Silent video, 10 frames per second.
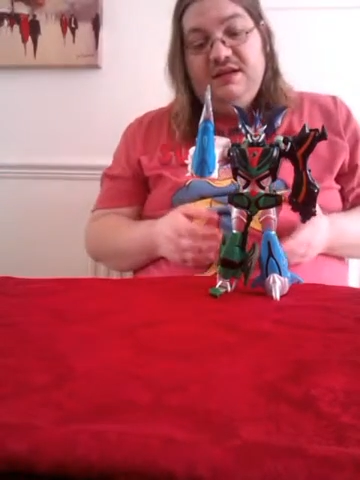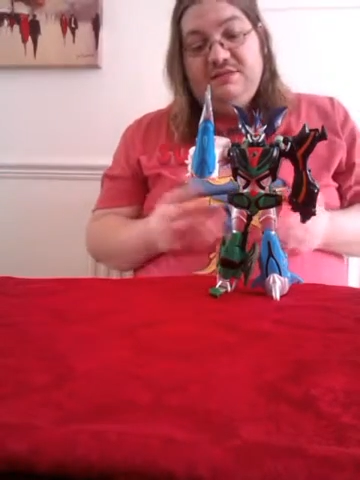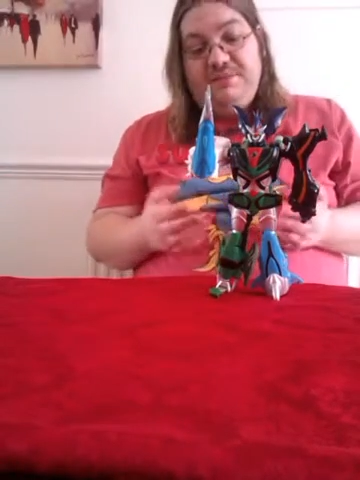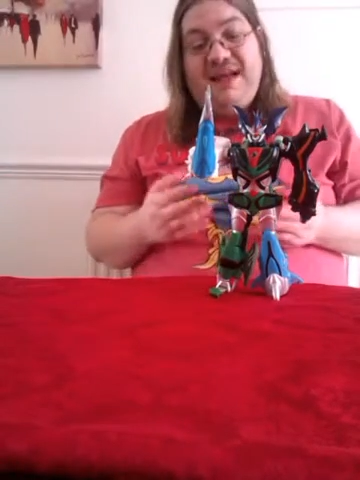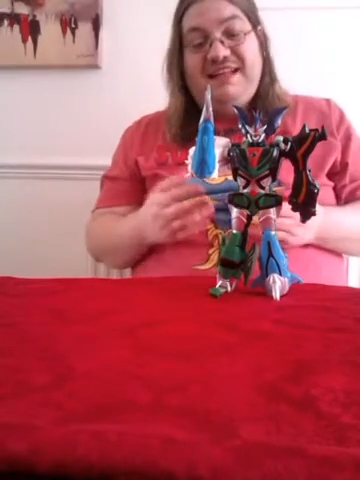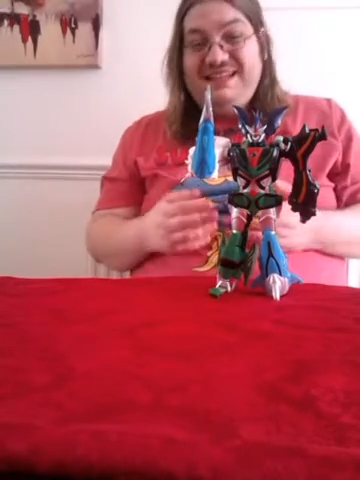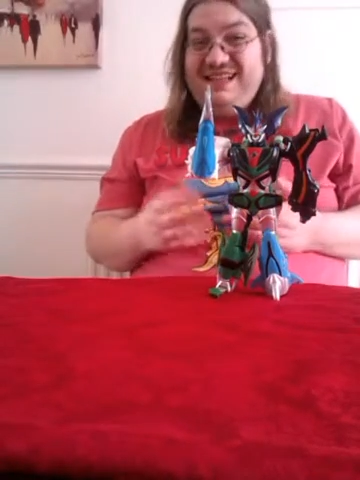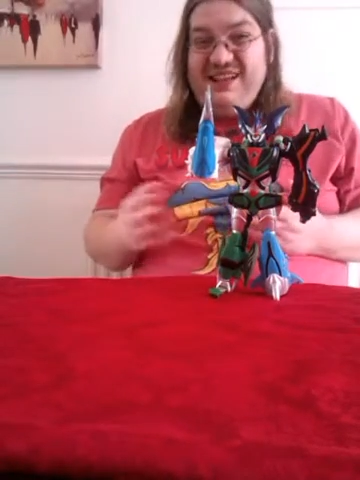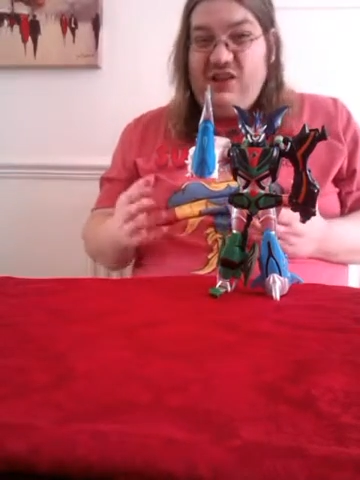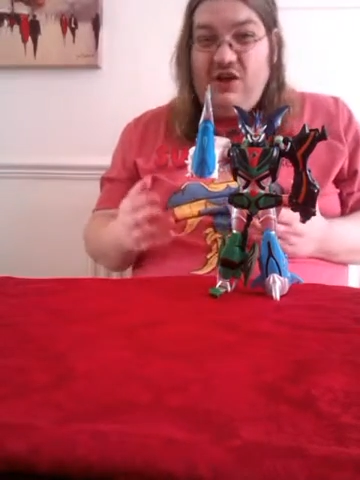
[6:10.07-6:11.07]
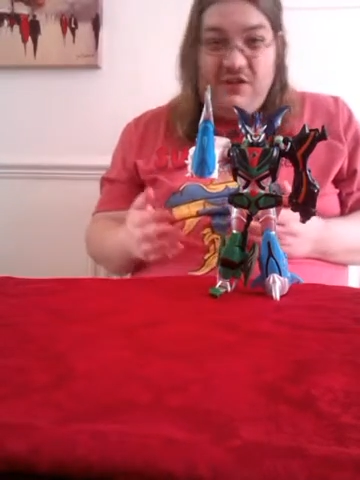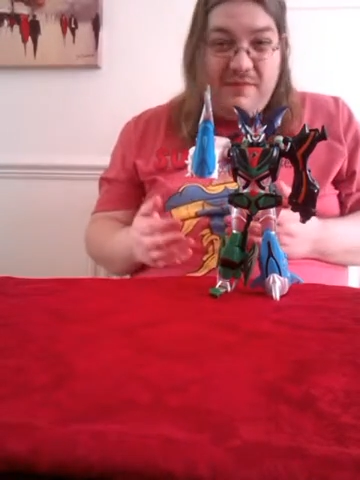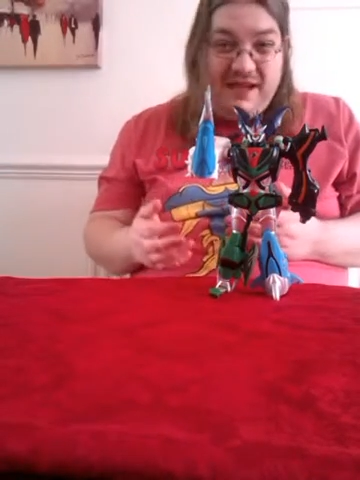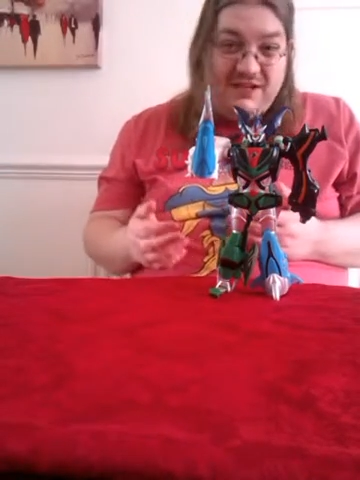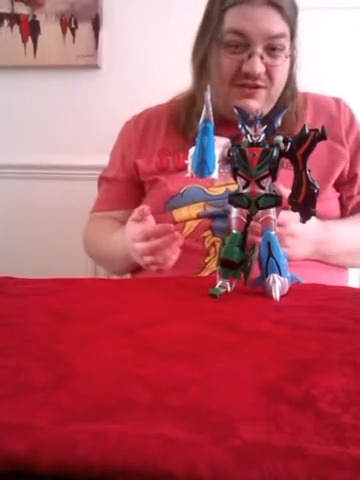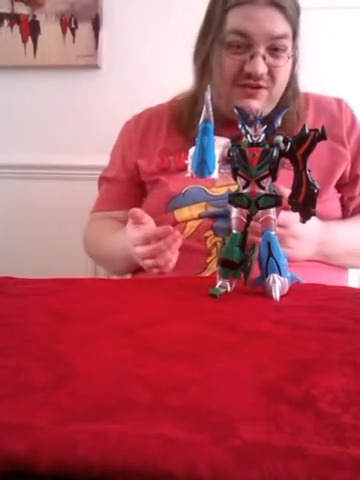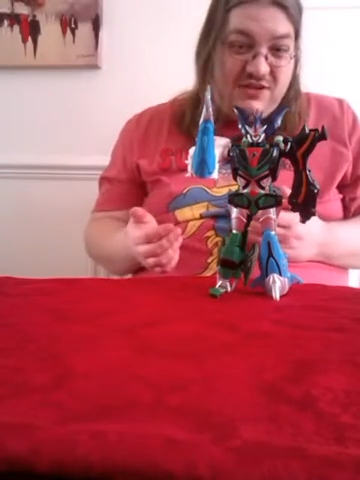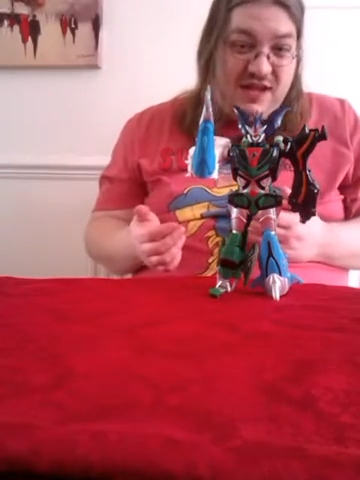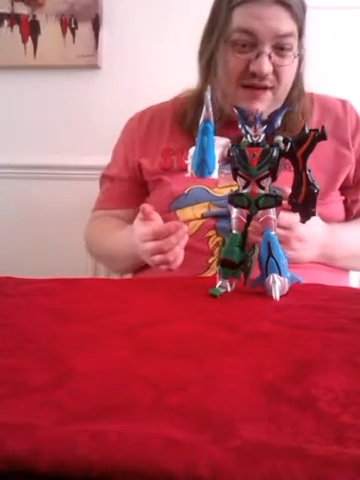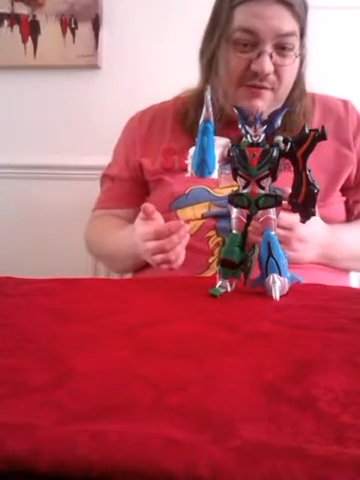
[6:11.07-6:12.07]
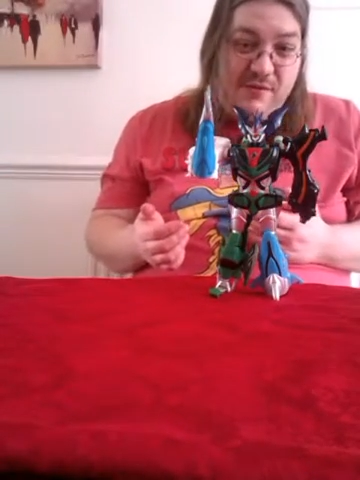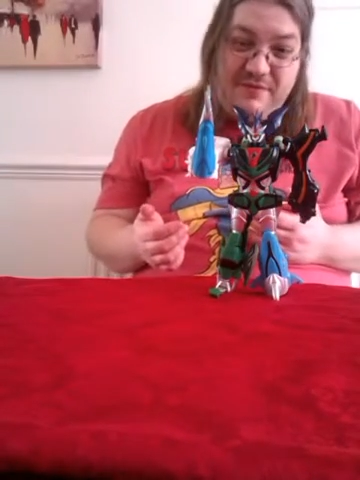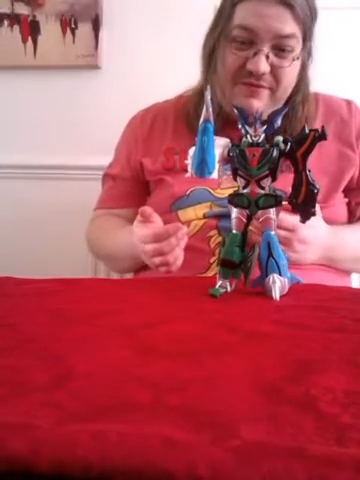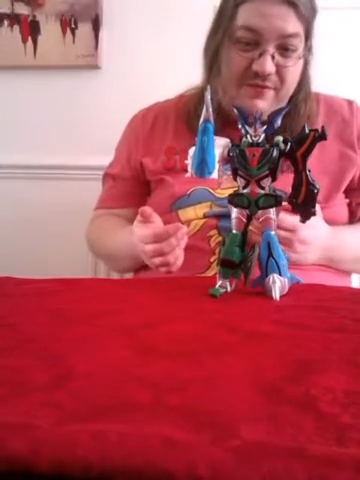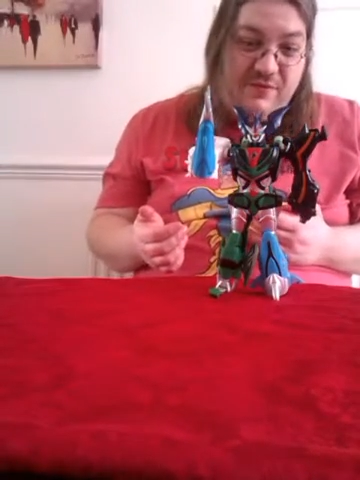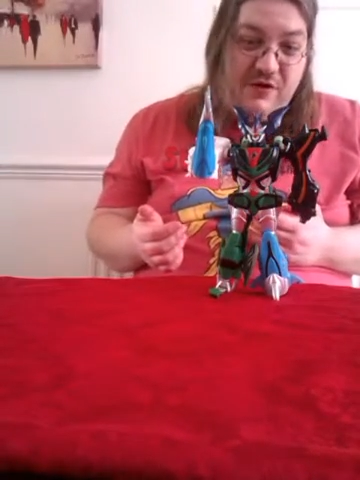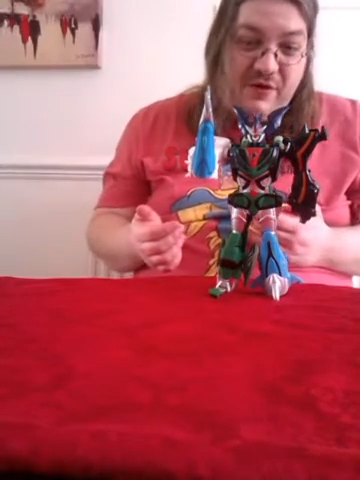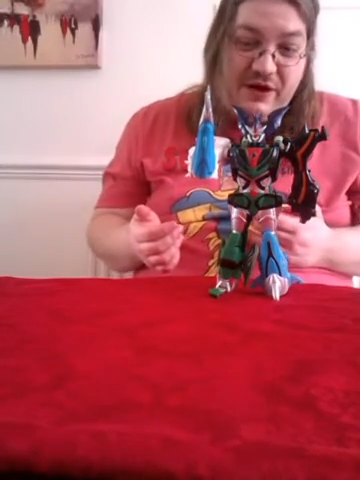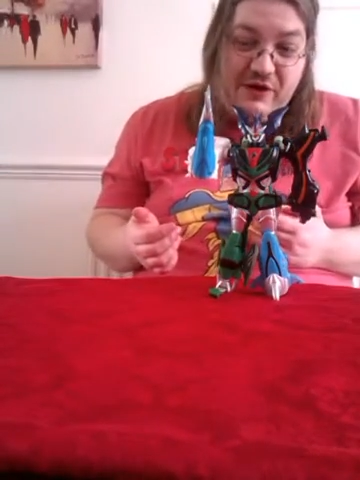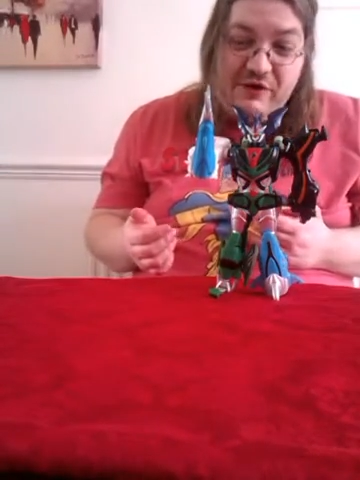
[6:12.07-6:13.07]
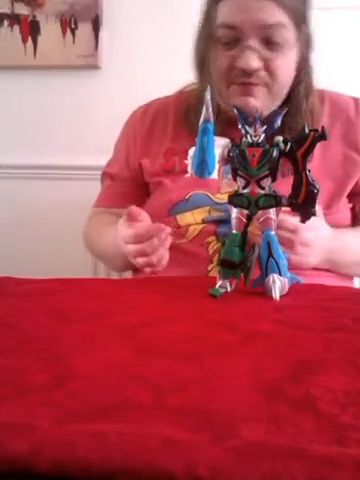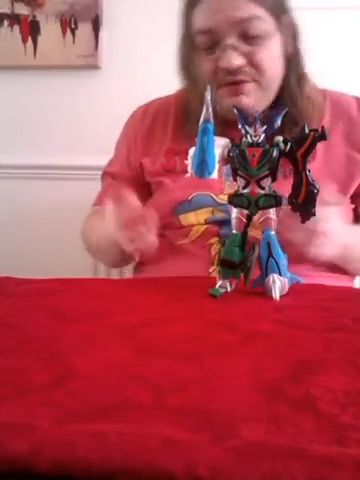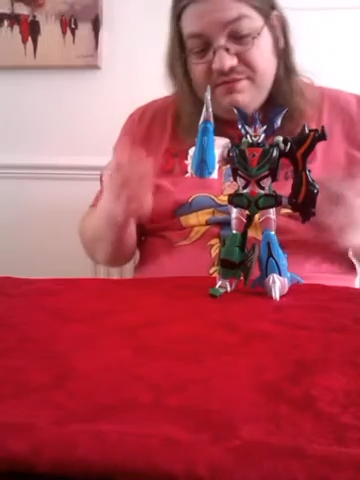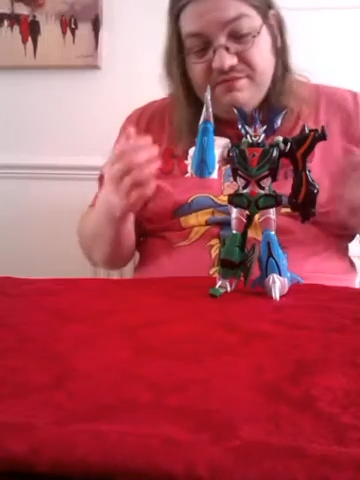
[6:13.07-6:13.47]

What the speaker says: It's better than a lot of the Megazords that I remember from growing up.